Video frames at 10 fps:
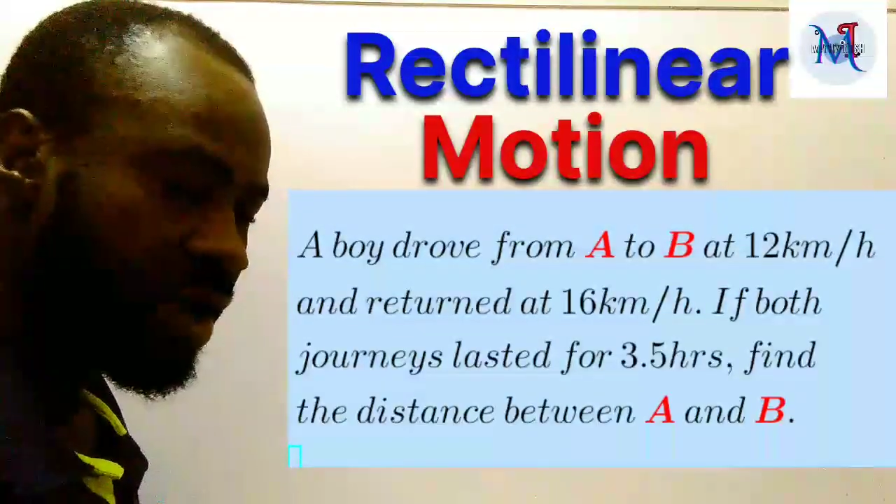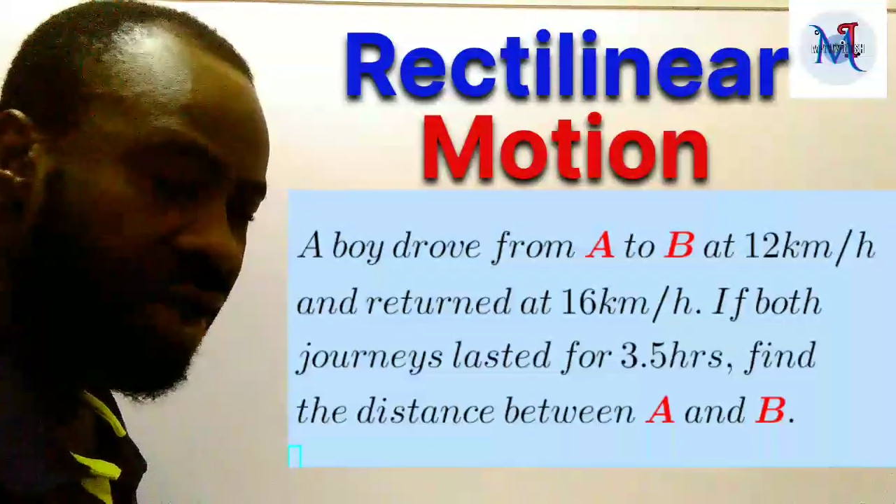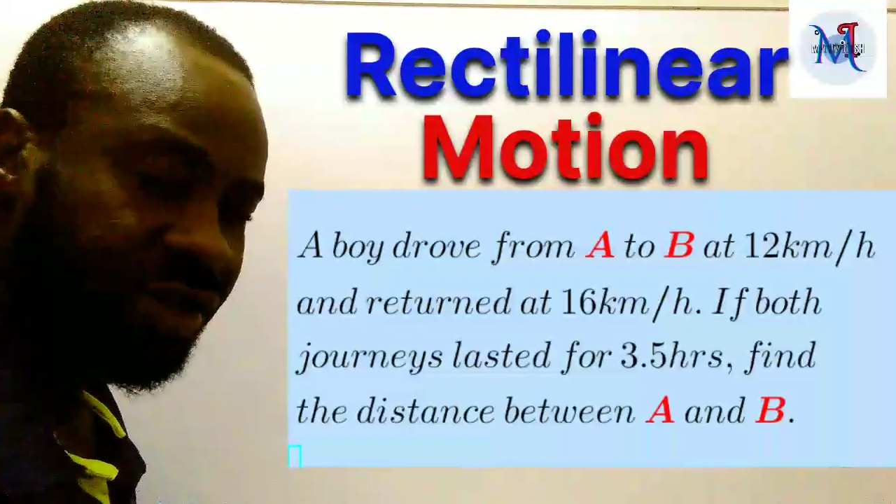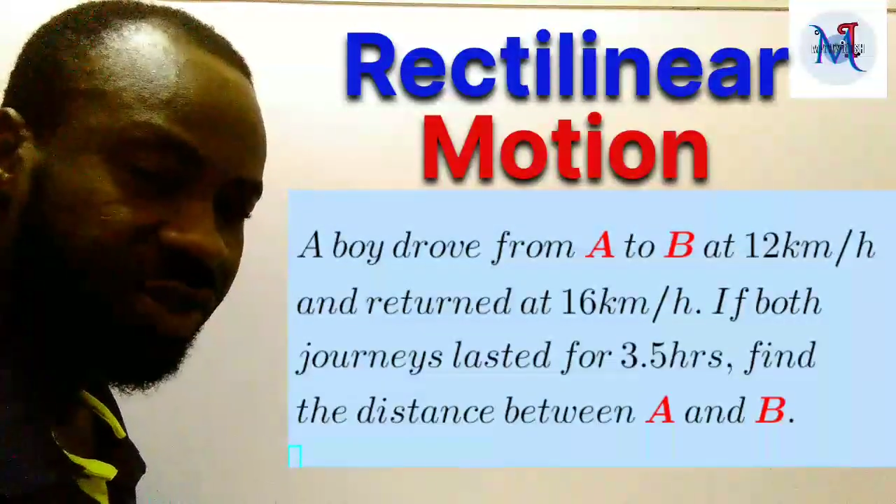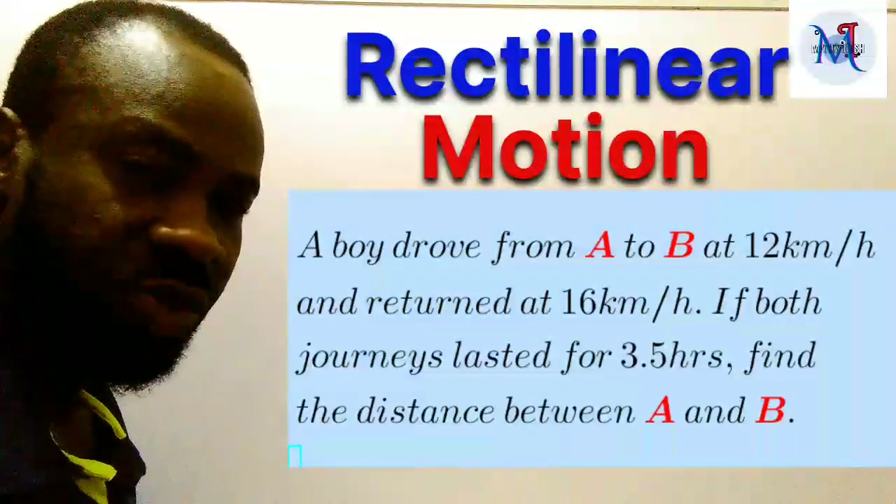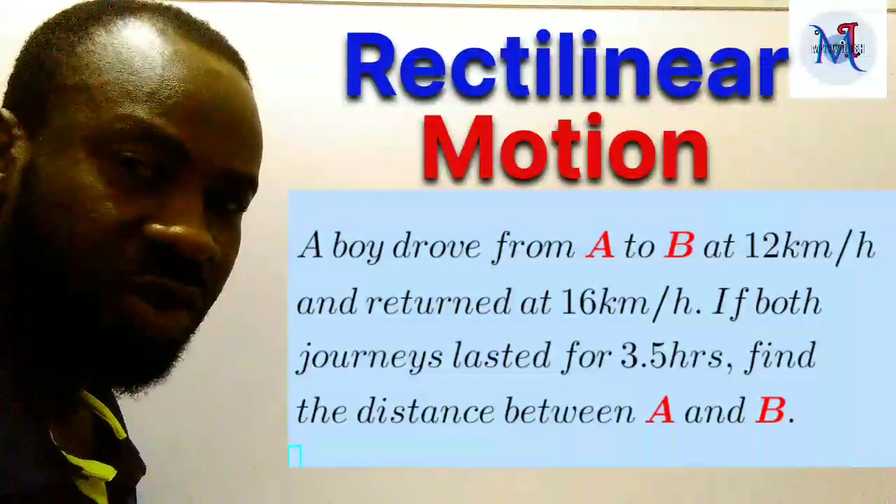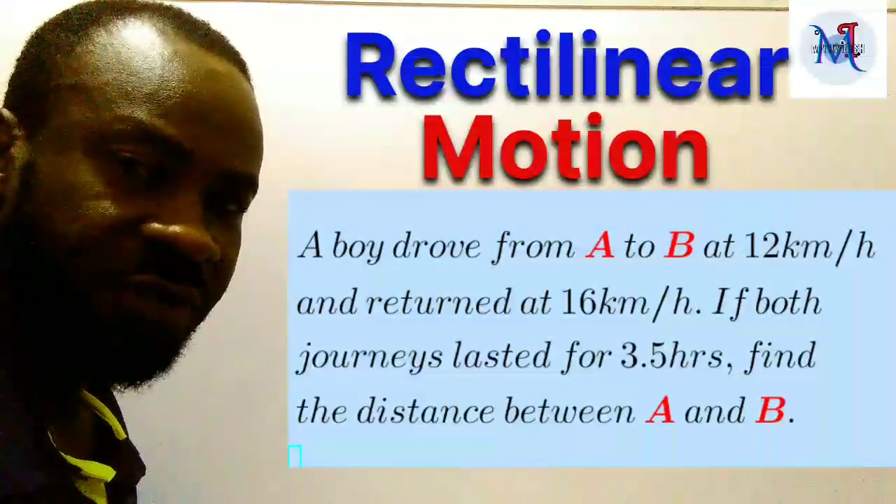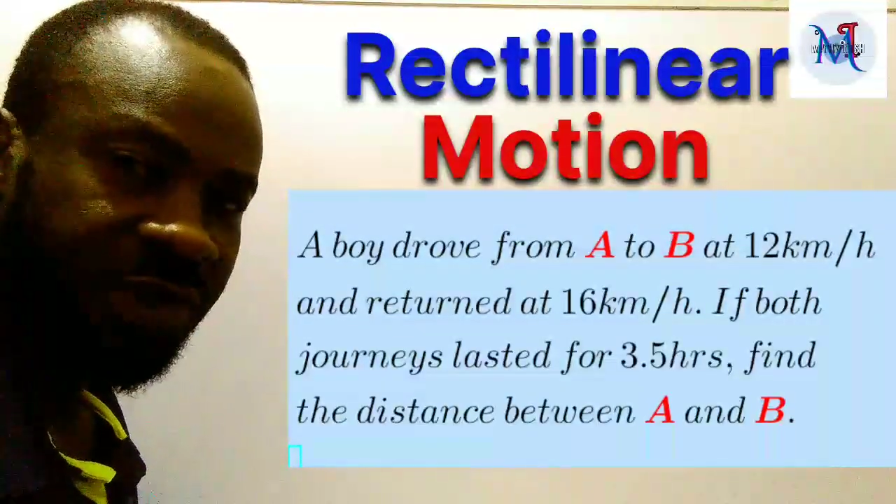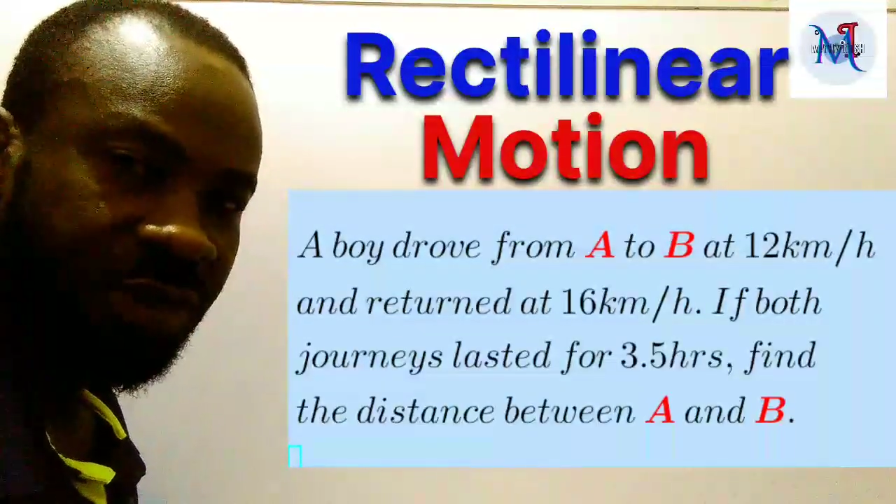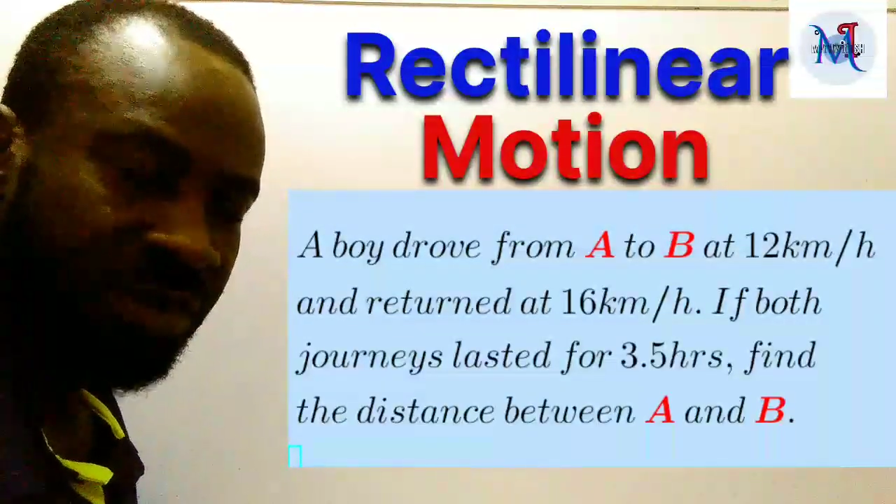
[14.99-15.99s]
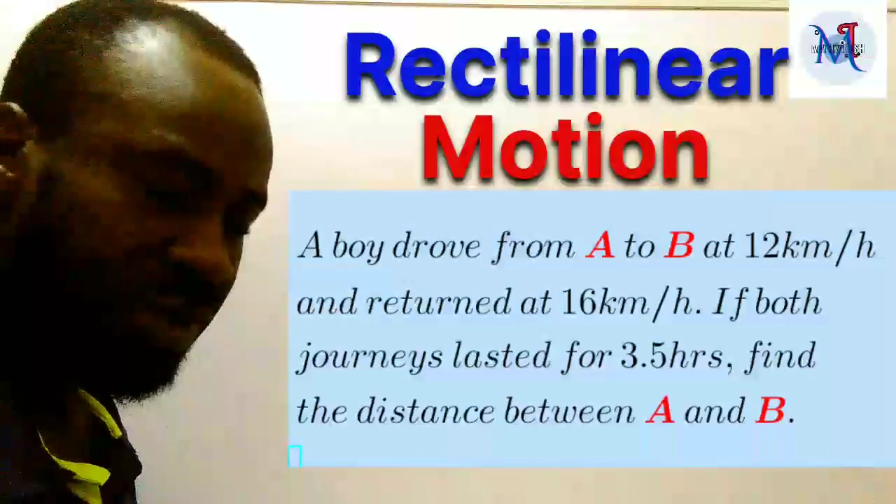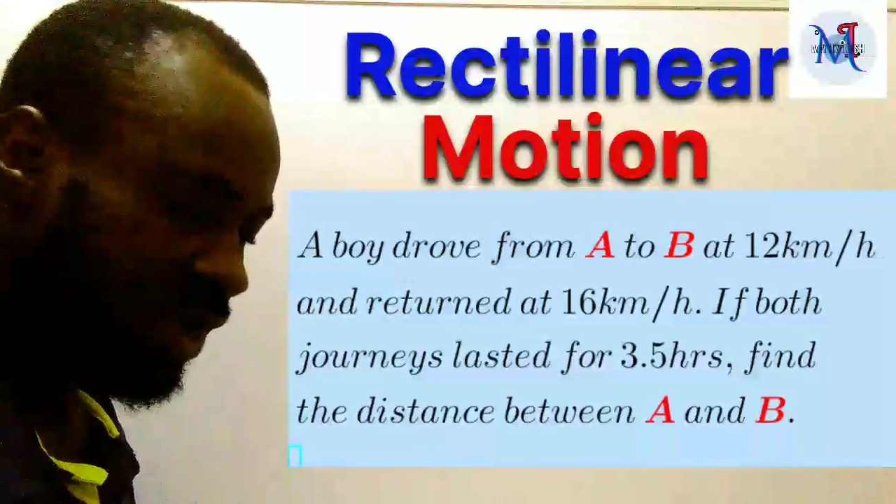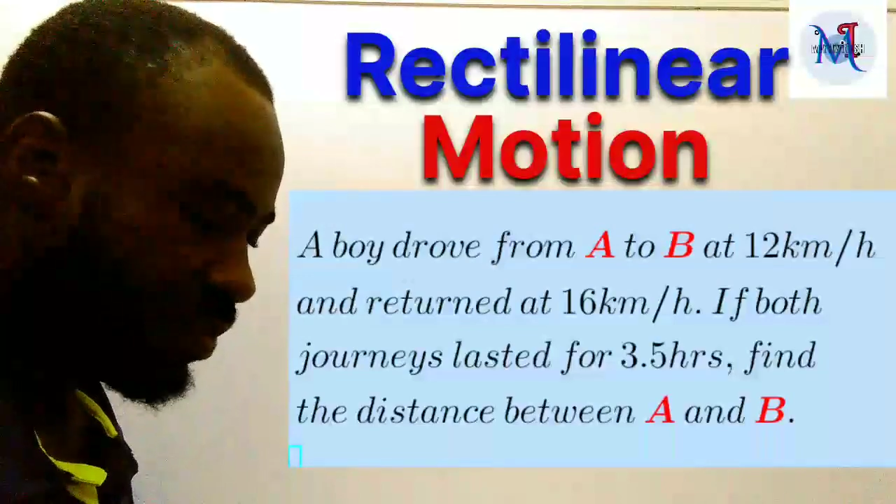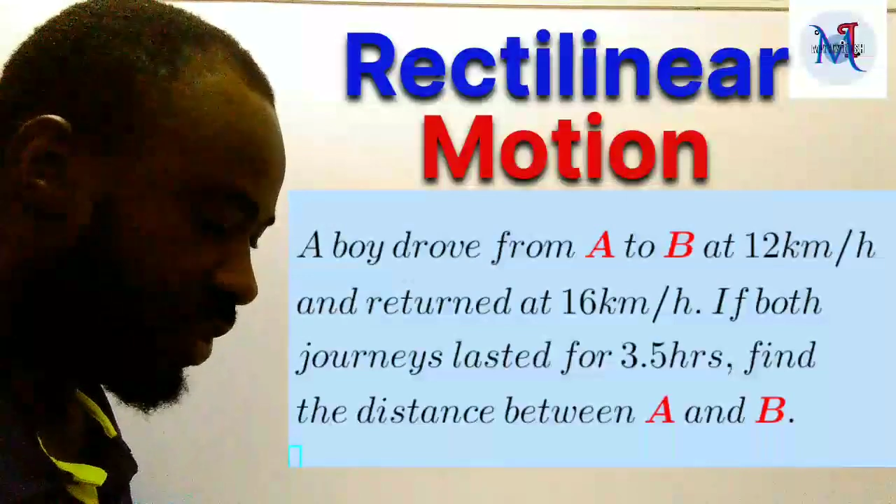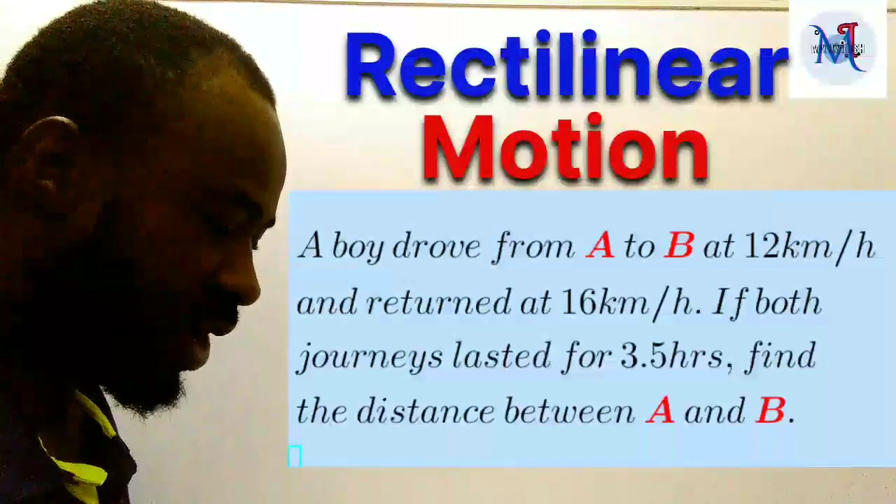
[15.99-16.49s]
at 12
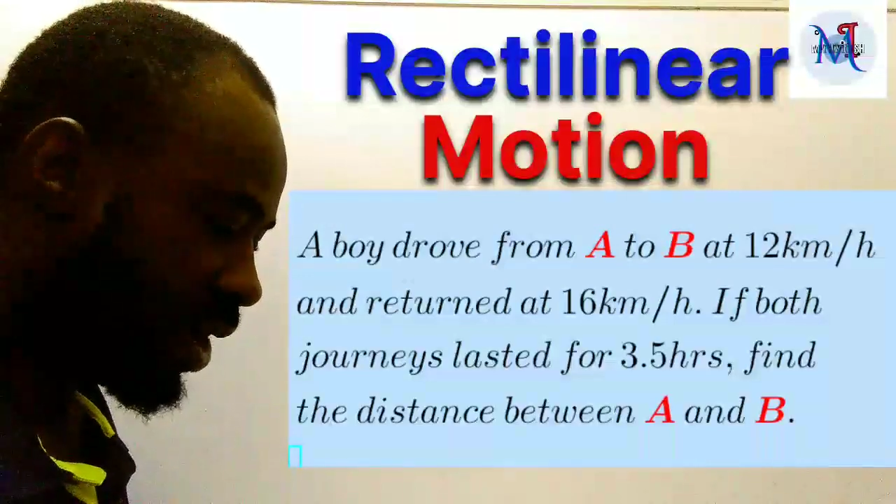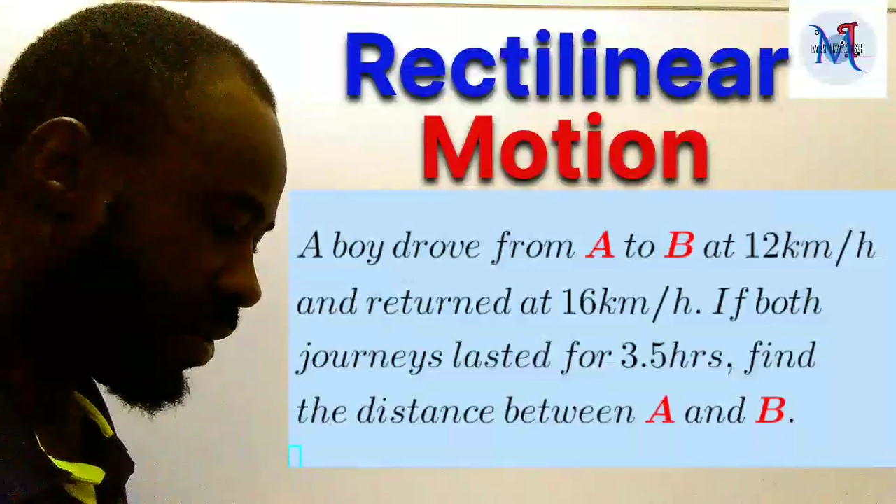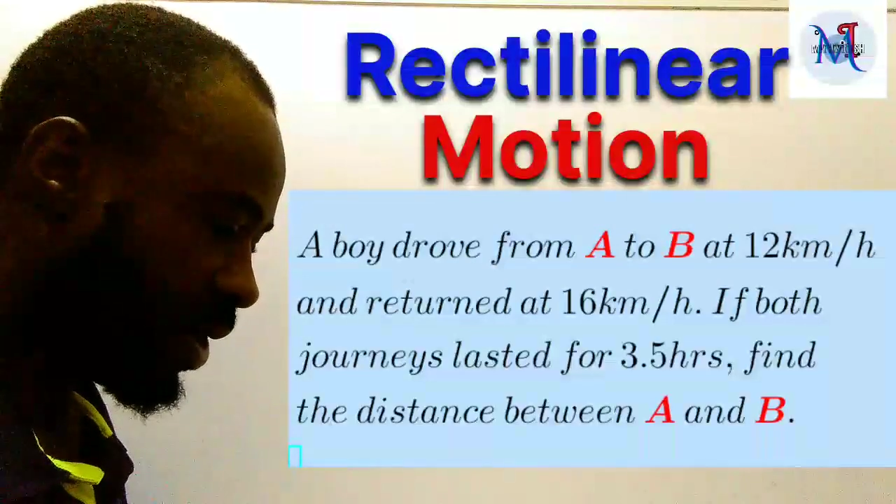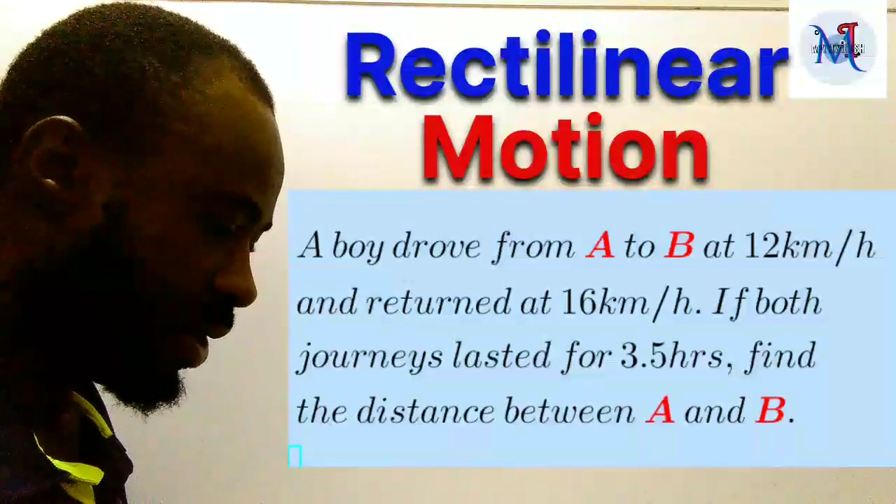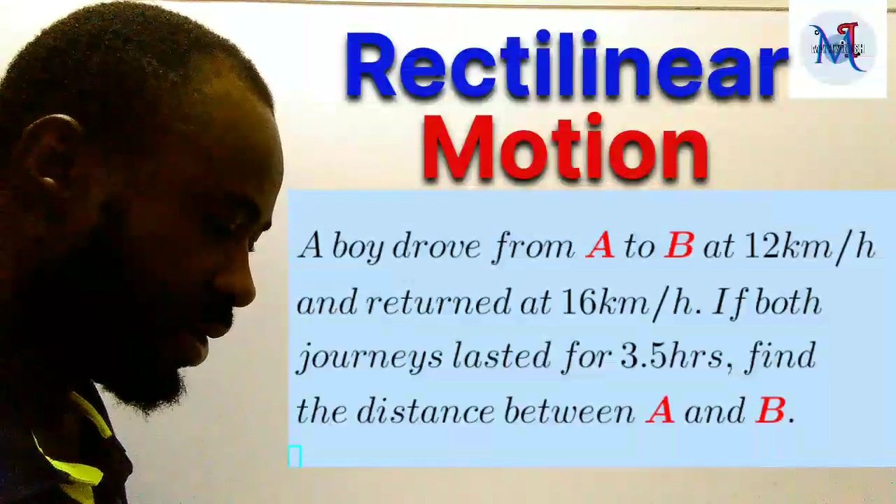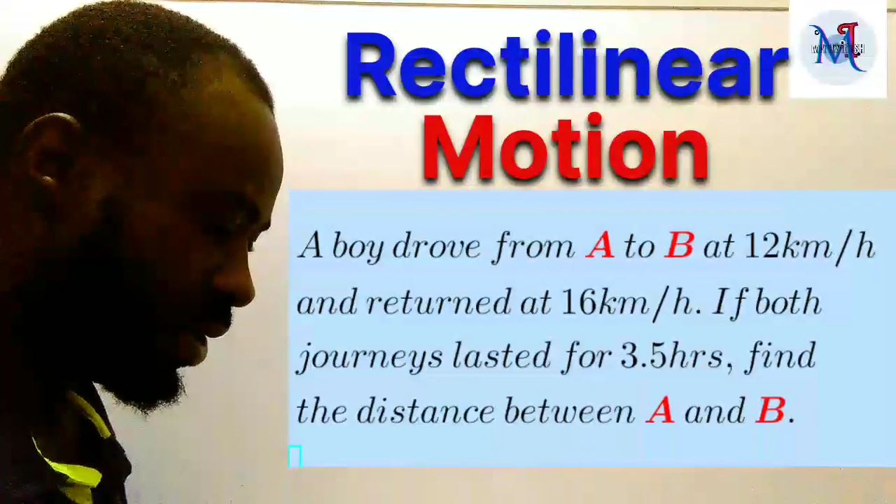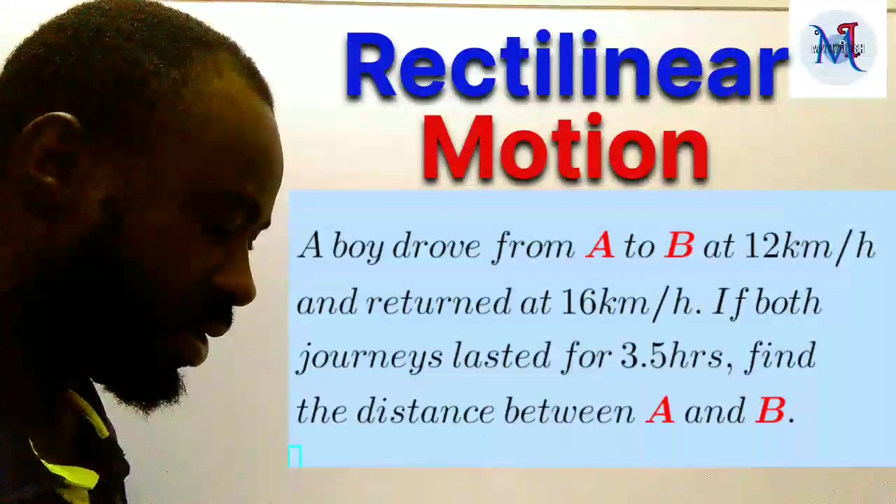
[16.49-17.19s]
km per hour